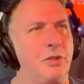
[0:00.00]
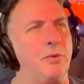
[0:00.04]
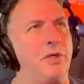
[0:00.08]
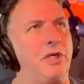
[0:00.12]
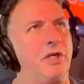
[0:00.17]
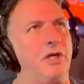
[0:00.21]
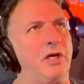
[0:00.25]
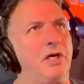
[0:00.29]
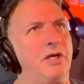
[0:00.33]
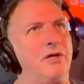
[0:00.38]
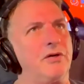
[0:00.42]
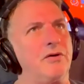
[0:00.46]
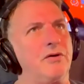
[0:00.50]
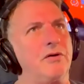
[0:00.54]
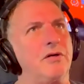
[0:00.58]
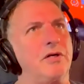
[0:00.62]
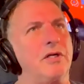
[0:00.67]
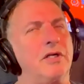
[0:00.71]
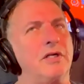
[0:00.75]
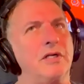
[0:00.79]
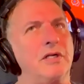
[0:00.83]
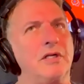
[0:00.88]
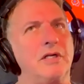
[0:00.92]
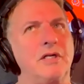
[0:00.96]
We got
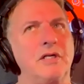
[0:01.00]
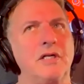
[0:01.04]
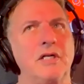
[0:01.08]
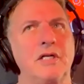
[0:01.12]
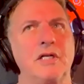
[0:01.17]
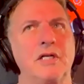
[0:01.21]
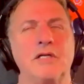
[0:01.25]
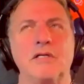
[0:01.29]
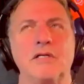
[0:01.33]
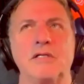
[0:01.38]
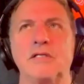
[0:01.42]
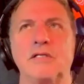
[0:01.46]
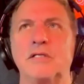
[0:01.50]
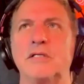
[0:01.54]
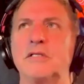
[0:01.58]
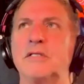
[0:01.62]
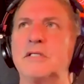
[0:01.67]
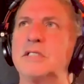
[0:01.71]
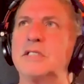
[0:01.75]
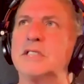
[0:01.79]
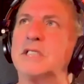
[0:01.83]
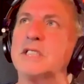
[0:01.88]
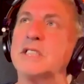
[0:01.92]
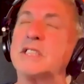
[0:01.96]
her uh, uh,
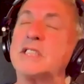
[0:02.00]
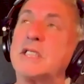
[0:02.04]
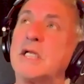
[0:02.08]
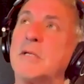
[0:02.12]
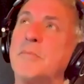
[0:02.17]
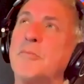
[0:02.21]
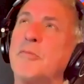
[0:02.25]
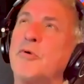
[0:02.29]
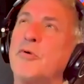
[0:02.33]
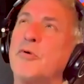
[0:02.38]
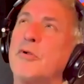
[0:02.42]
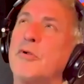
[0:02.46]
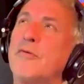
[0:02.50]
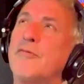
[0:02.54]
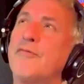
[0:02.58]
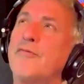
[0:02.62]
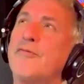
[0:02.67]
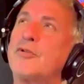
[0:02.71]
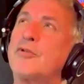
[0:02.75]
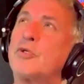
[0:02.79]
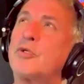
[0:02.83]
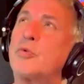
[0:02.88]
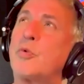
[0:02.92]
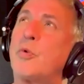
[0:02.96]
December of
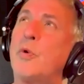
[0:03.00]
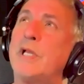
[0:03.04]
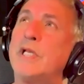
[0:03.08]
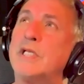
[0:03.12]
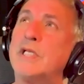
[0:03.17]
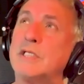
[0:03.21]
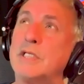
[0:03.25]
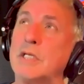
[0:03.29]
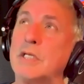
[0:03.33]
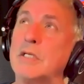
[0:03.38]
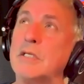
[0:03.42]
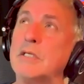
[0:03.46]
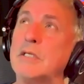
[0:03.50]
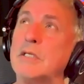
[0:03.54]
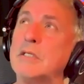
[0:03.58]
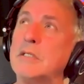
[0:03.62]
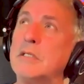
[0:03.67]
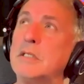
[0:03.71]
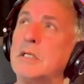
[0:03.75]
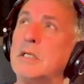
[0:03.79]
20